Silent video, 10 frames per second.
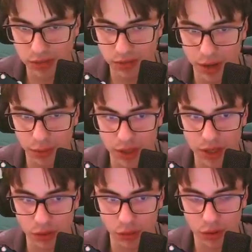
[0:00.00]
around,
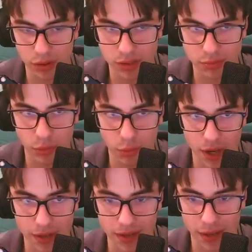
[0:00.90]
luckily it's put
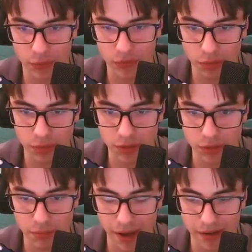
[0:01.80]
wide there. We've got to be doing
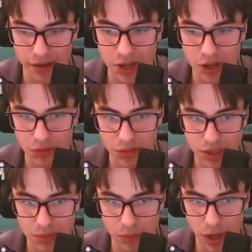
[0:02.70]
better,
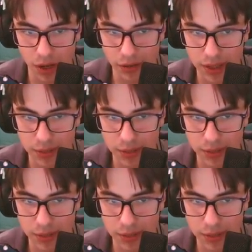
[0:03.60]
really. I think